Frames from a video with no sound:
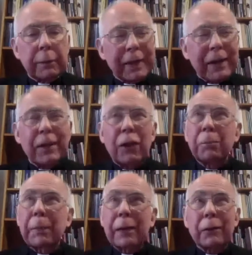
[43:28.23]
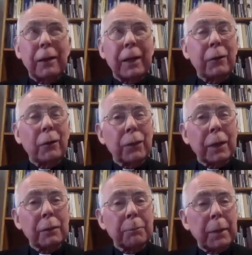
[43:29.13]
now that I look back on it, I don't
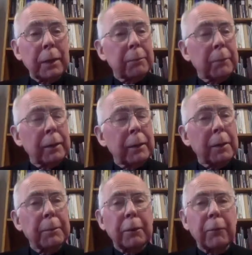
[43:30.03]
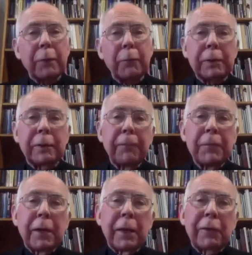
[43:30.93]
think it might not have been the right one.
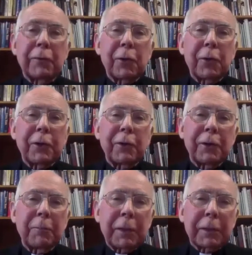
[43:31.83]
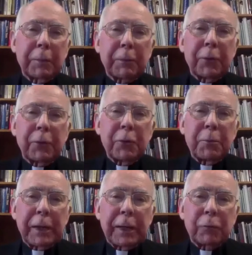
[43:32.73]
And so, it might come up to you. You
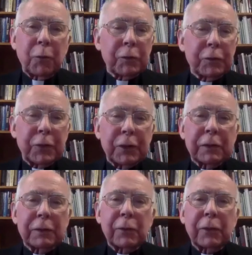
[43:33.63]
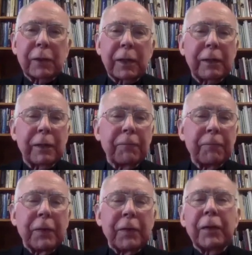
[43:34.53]
might have to overturn it. And well, I hadn't.
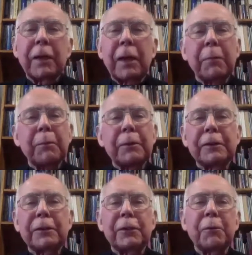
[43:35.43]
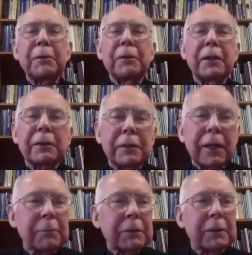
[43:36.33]
And I remember he just turned me and said, "Look,
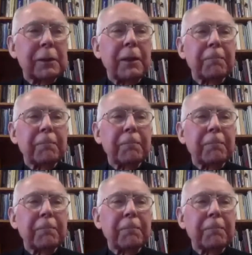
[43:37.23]
Tom," he said,